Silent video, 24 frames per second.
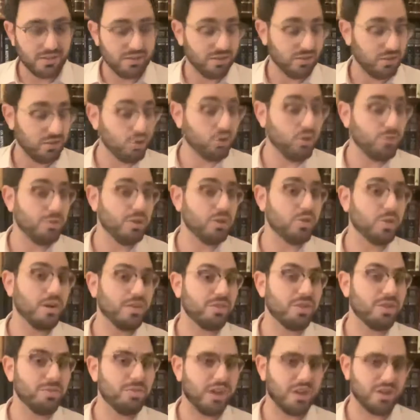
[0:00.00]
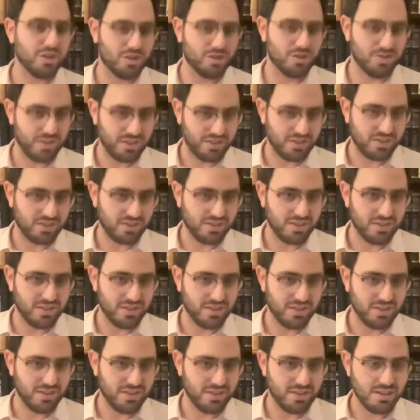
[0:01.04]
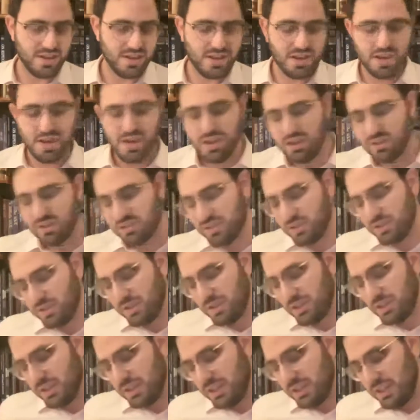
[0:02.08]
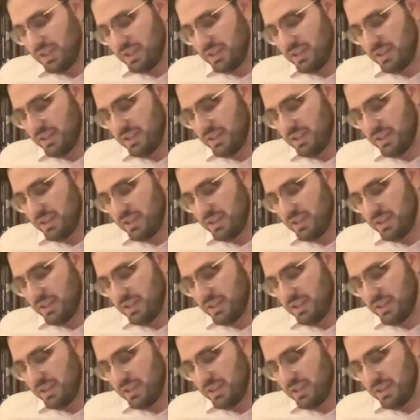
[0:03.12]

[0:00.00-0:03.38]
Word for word: You could be gravely punished for this. So it,